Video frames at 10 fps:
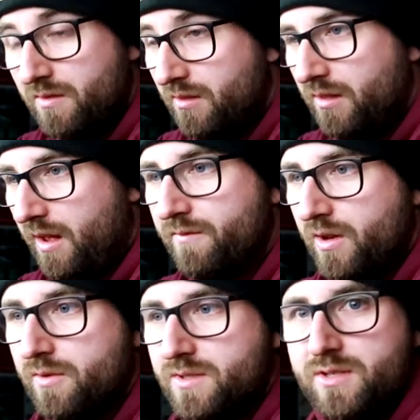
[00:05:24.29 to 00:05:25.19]
love
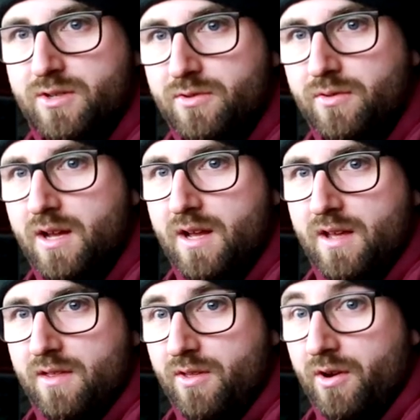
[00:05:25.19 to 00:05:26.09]
notes to
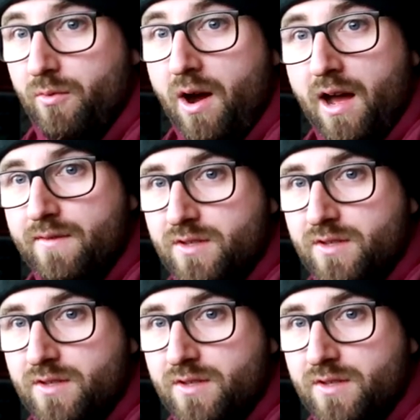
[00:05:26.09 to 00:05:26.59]
their wives